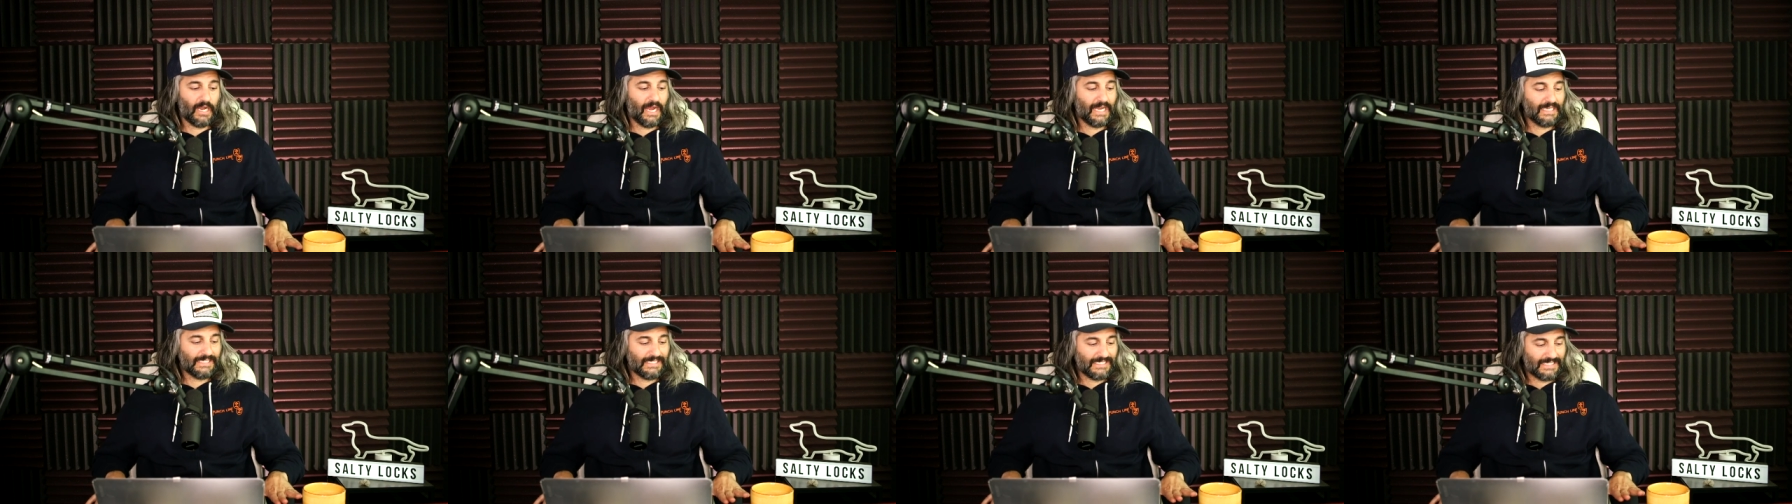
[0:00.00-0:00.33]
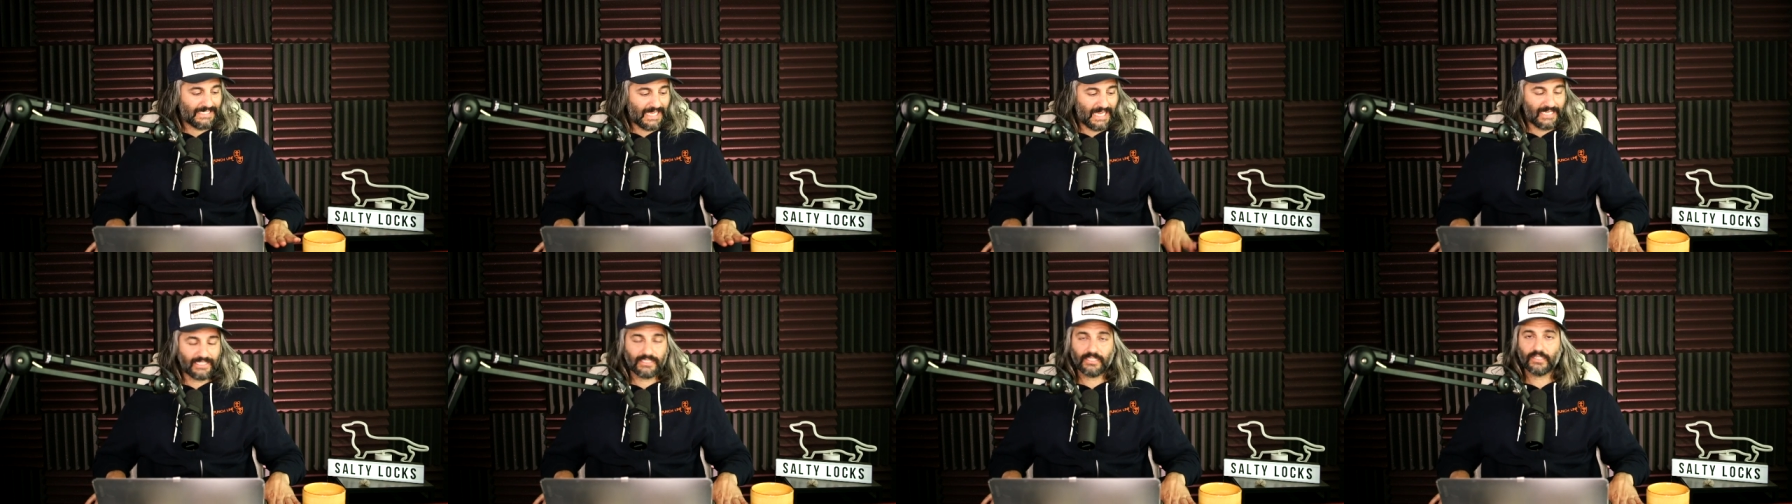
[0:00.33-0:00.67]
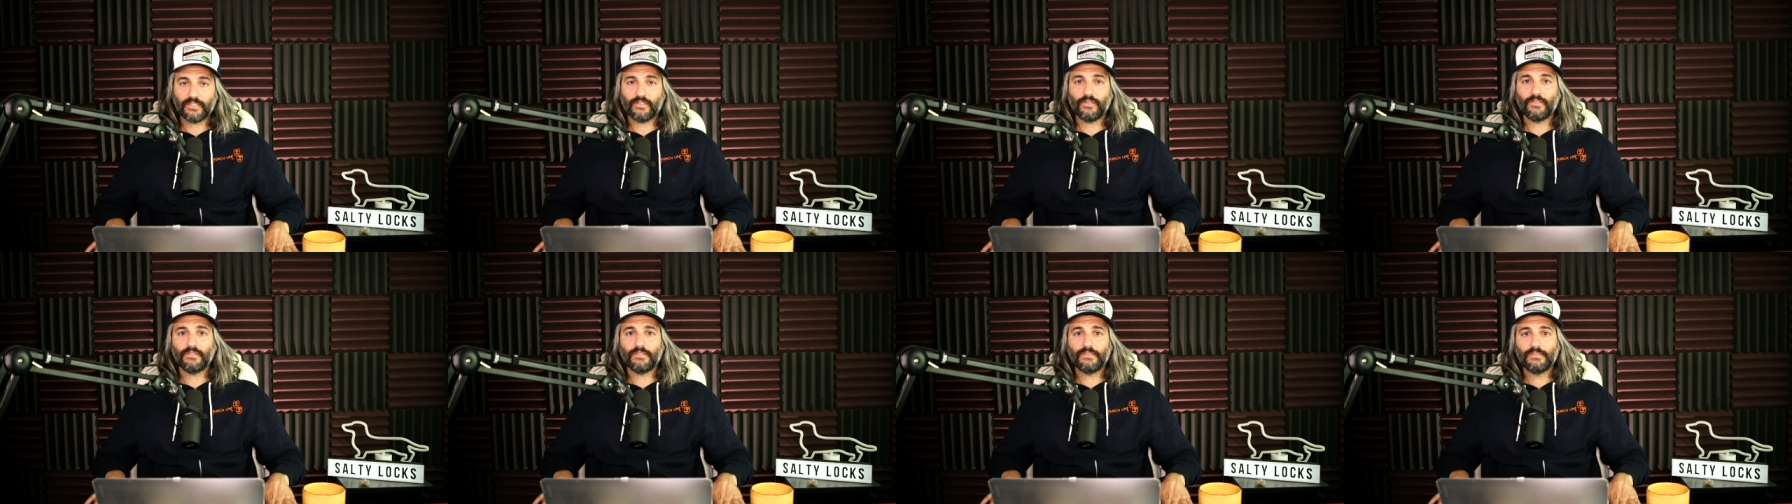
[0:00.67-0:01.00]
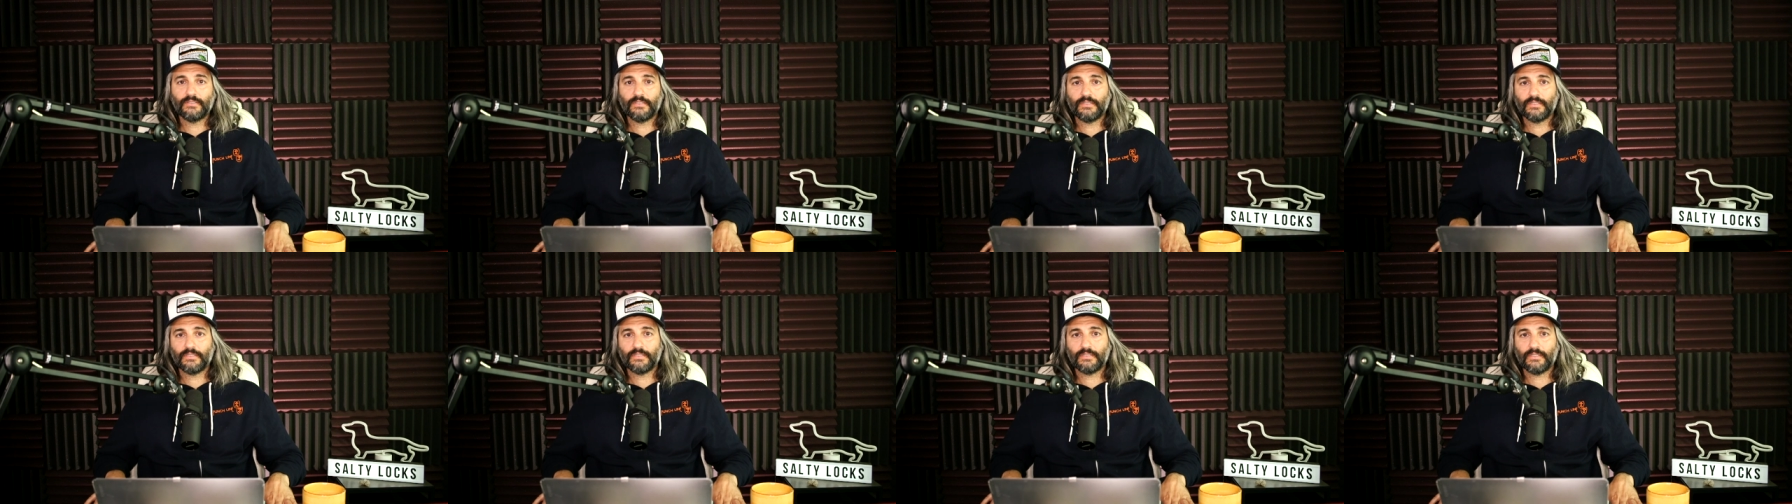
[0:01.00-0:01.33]
identical
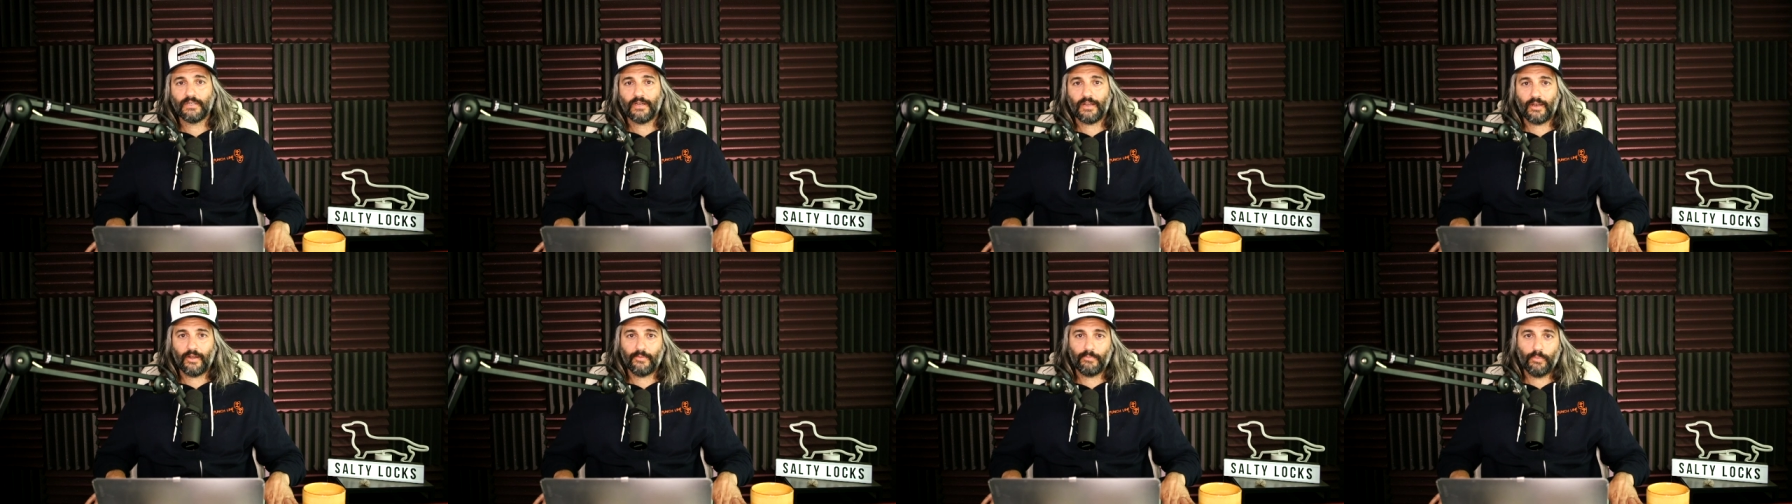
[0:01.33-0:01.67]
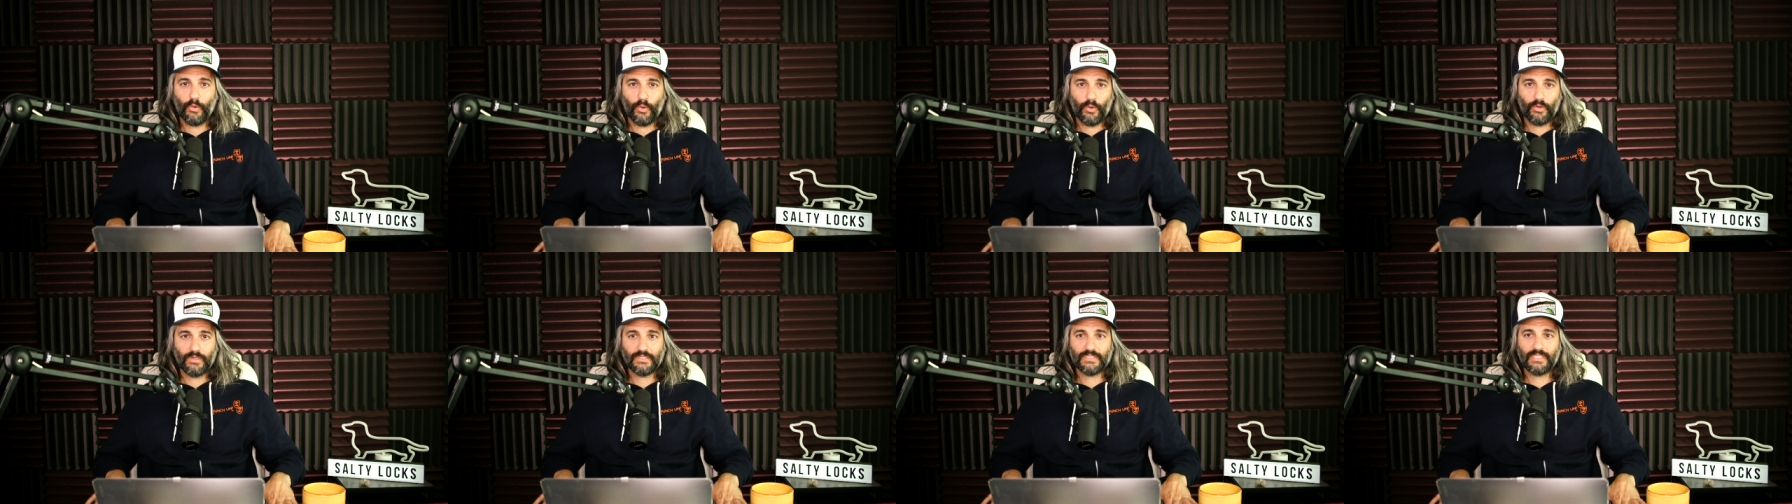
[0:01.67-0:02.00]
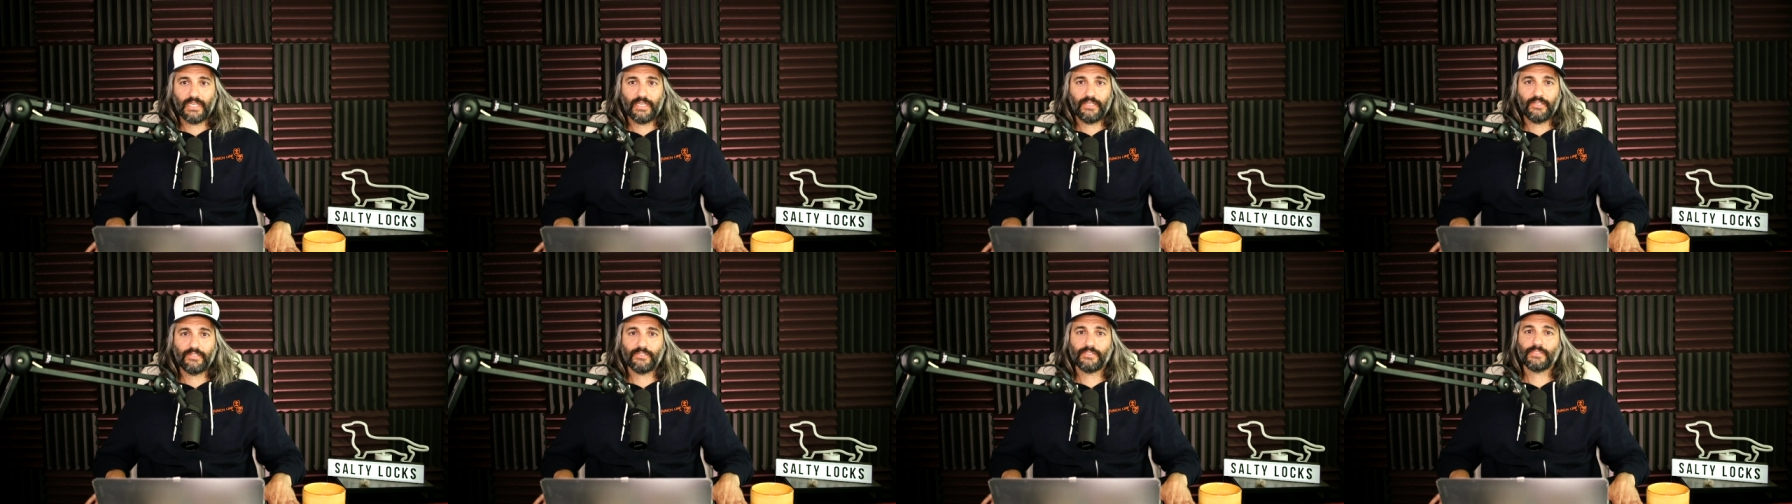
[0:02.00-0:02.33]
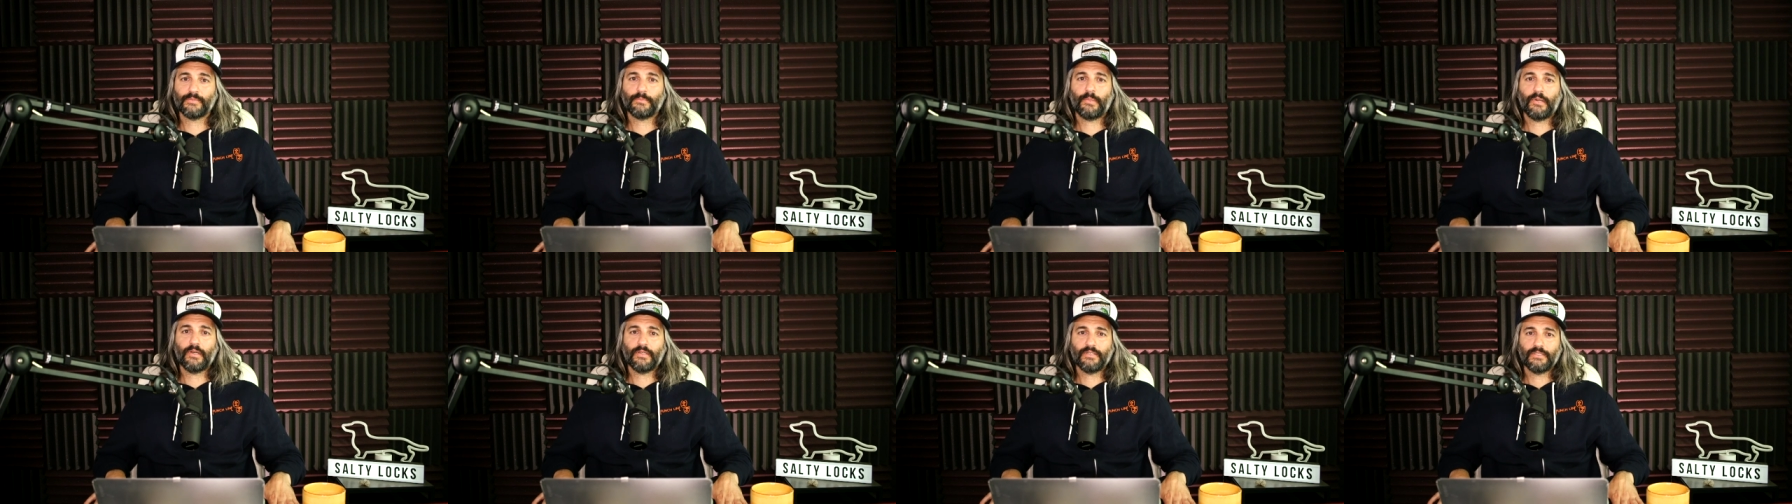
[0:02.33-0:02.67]
are born 10 years
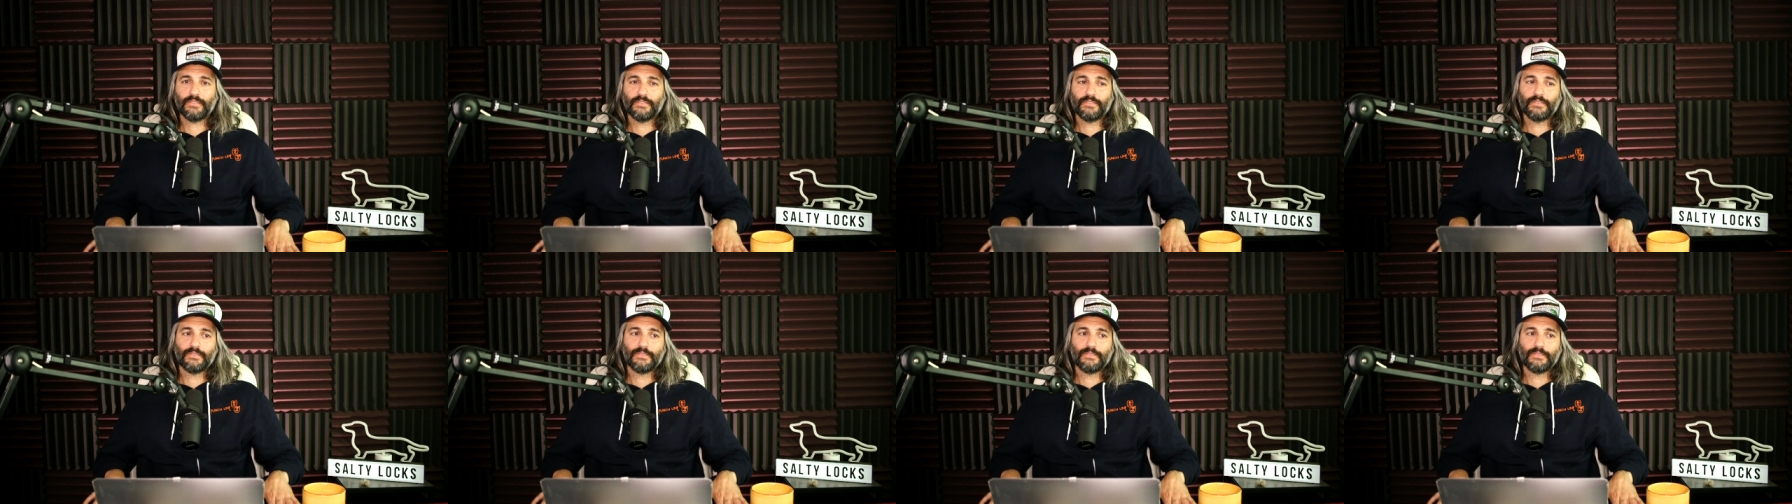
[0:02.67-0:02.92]
apart?